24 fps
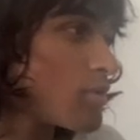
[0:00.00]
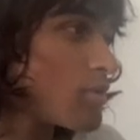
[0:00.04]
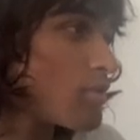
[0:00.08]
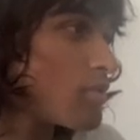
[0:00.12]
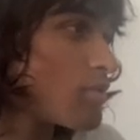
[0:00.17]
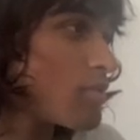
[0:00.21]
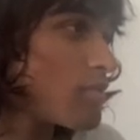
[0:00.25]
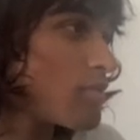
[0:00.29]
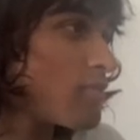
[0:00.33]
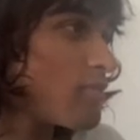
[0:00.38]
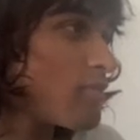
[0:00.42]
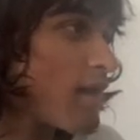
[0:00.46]

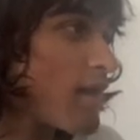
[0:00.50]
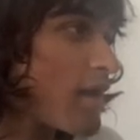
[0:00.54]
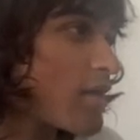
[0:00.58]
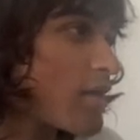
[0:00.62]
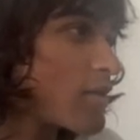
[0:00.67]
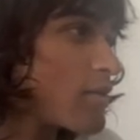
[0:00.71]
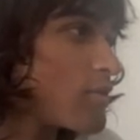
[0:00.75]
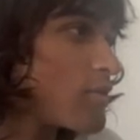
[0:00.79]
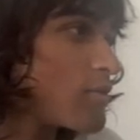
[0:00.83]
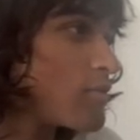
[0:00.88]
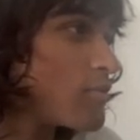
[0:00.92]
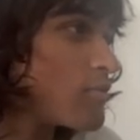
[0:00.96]
the
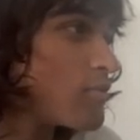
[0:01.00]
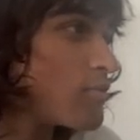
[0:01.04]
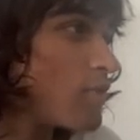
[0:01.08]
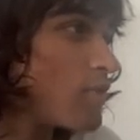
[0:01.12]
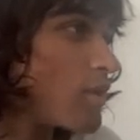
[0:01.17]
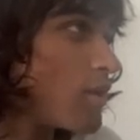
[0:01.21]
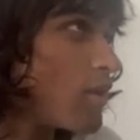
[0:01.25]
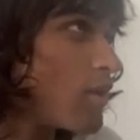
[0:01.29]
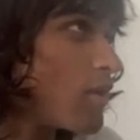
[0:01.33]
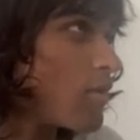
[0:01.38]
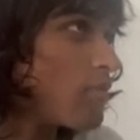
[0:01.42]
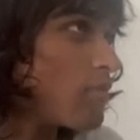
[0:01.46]
value
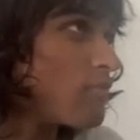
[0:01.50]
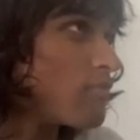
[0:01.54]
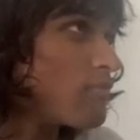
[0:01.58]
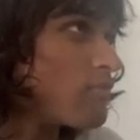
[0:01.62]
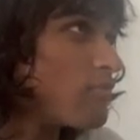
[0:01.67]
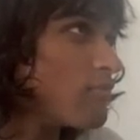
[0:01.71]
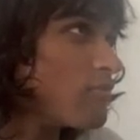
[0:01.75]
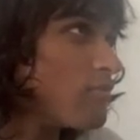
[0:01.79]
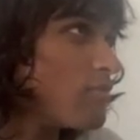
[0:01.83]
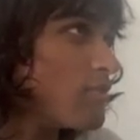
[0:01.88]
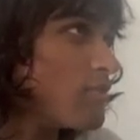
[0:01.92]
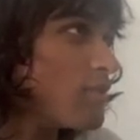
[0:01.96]
of
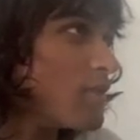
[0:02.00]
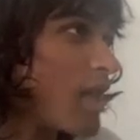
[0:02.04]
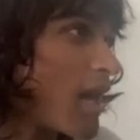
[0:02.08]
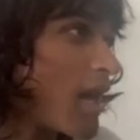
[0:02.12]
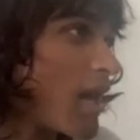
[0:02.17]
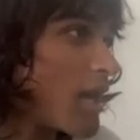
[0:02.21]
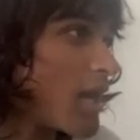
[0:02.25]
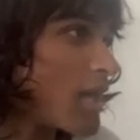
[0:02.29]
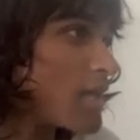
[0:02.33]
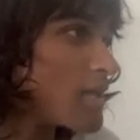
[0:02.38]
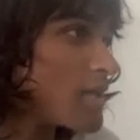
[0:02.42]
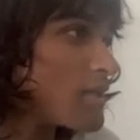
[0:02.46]

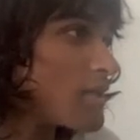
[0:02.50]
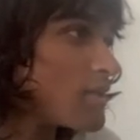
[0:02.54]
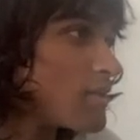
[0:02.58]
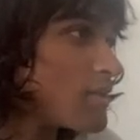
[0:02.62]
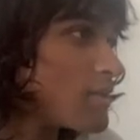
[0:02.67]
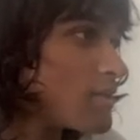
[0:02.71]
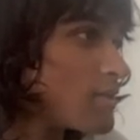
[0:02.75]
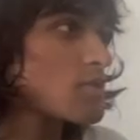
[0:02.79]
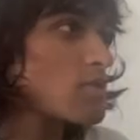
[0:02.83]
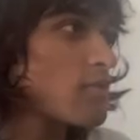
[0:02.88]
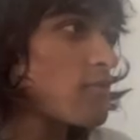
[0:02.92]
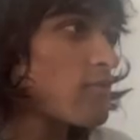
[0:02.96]
9.
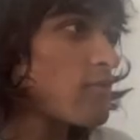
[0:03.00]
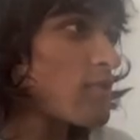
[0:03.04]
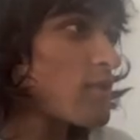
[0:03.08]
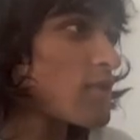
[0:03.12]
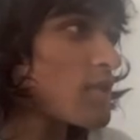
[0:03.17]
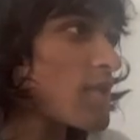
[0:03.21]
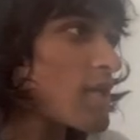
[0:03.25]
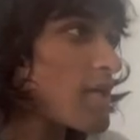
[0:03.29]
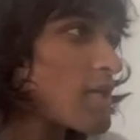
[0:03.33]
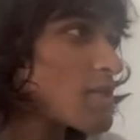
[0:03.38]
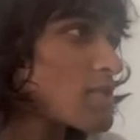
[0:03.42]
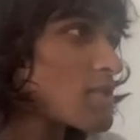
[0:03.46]
So for the
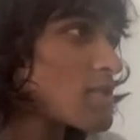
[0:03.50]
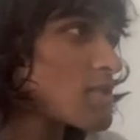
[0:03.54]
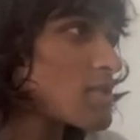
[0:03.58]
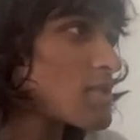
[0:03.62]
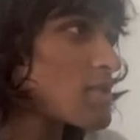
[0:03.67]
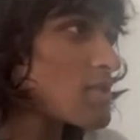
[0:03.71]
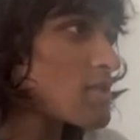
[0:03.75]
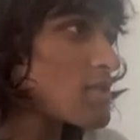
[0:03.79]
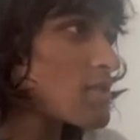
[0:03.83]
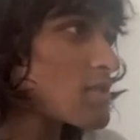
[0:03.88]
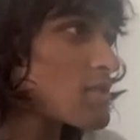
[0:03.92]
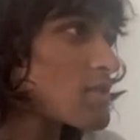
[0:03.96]
next
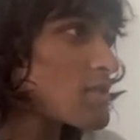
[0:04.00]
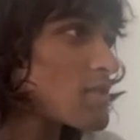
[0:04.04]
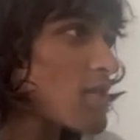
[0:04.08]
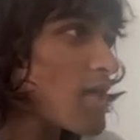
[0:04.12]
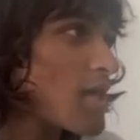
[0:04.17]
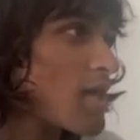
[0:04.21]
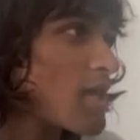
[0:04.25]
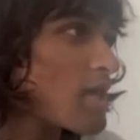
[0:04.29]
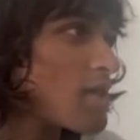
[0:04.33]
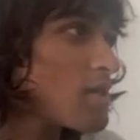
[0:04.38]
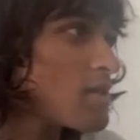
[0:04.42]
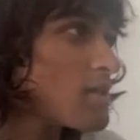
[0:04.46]

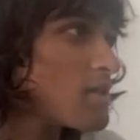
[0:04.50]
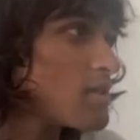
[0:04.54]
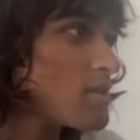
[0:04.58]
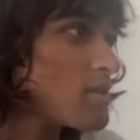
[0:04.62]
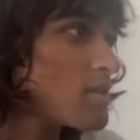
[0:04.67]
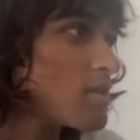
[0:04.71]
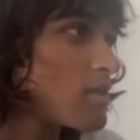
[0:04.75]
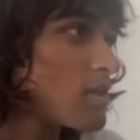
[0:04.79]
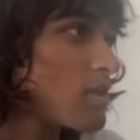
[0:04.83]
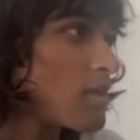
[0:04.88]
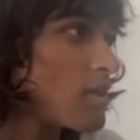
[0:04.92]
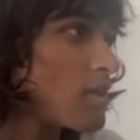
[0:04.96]
10,
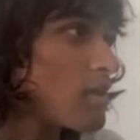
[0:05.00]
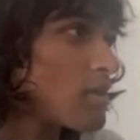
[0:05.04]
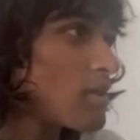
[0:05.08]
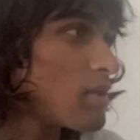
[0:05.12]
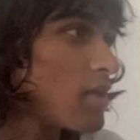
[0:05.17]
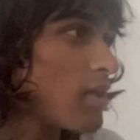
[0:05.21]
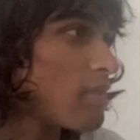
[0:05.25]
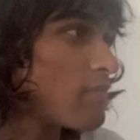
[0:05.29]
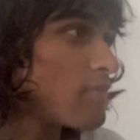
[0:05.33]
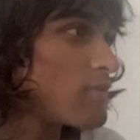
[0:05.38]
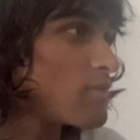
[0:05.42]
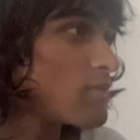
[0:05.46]

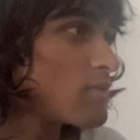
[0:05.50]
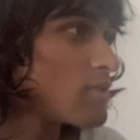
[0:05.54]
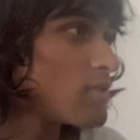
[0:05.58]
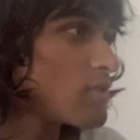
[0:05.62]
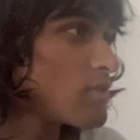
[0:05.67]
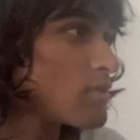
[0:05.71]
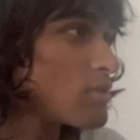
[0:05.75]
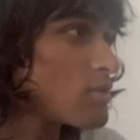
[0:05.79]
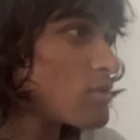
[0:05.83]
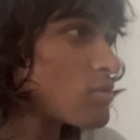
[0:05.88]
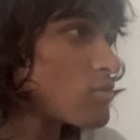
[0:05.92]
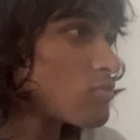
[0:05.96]
11,
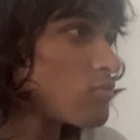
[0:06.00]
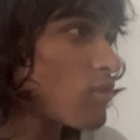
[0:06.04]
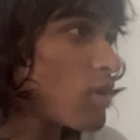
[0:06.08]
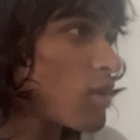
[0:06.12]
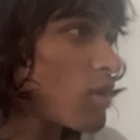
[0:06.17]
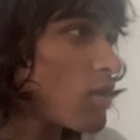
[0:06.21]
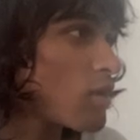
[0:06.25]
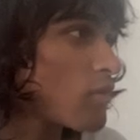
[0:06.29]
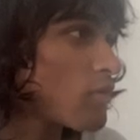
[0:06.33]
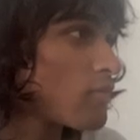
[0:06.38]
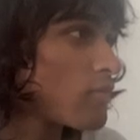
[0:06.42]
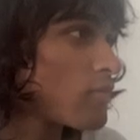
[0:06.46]

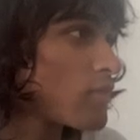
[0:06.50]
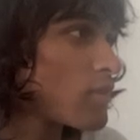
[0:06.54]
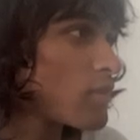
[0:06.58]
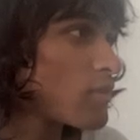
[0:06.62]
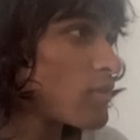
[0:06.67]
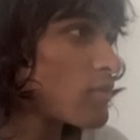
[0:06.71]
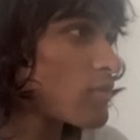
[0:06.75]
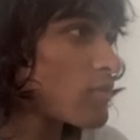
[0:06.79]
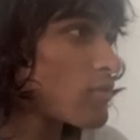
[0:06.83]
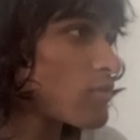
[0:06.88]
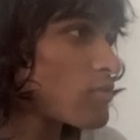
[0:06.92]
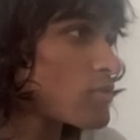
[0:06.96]
12,
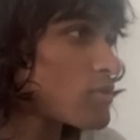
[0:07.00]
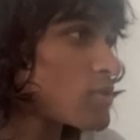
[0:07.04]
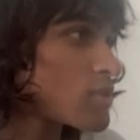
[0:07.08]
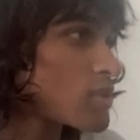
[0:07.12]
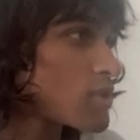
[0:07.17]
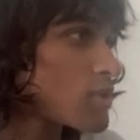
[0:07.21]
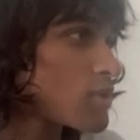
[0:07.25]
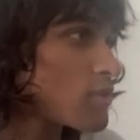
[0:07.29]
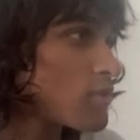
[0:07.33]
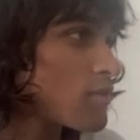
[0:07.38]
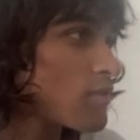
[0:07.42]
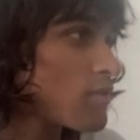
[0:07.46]

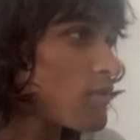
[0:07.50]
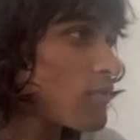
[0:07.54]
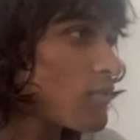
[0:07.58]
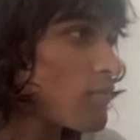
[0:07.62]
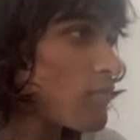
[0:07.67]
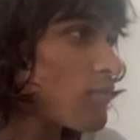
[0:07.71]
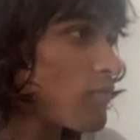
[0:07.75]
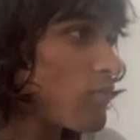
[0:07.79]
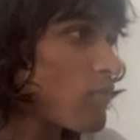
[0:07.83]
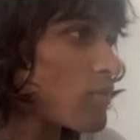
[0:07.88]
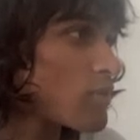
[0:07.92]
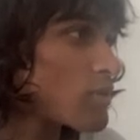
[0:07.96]
13,
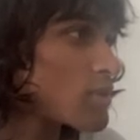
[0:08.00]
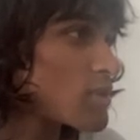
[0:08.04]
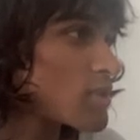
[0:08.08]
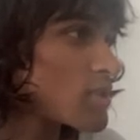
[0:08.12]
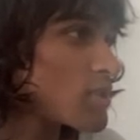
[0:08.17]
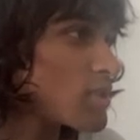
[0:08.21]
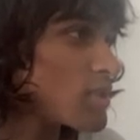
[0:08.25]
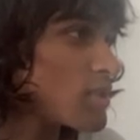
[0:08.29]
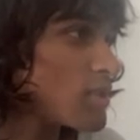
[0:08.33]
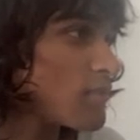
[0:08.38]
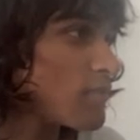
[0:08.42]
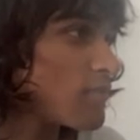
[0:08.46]

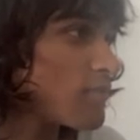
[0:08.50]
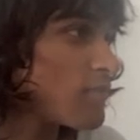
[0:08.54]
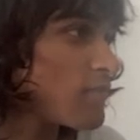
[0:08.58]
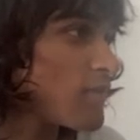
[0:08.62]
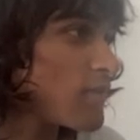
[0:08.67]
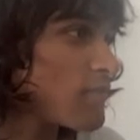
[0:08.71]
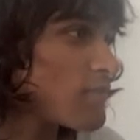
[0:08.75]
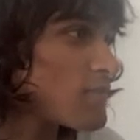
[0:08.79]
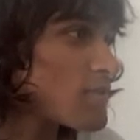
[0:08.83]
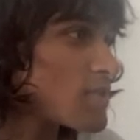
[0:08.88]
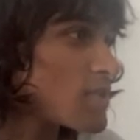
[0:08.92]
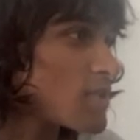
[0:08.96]
14, and
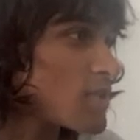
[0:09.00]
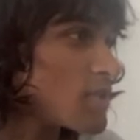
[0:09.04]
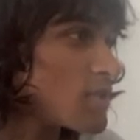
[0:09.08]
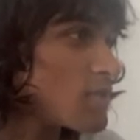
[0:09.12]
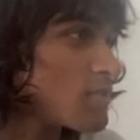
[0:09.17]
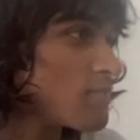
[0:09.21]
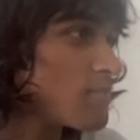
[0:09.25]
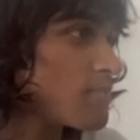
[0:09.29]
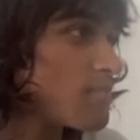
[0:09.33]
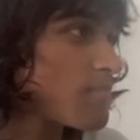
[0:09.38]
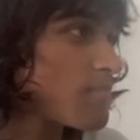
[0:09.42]
15,